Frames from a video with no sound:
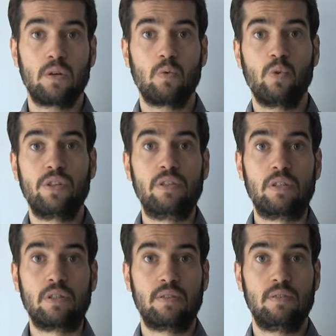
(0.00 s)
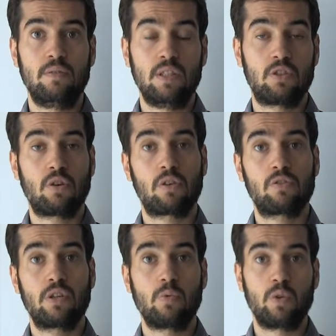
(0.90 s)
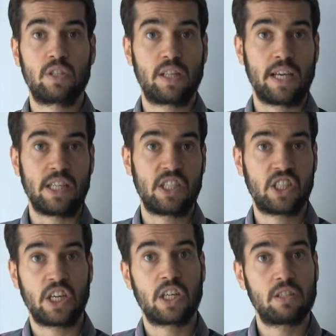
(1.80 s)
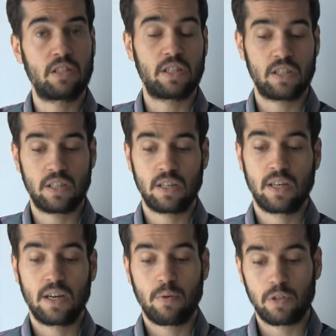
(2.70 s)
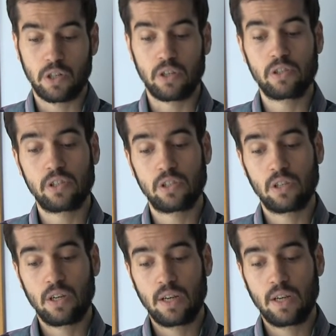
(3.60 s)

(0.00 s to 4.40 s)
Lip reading: with the instructor in which they share their results.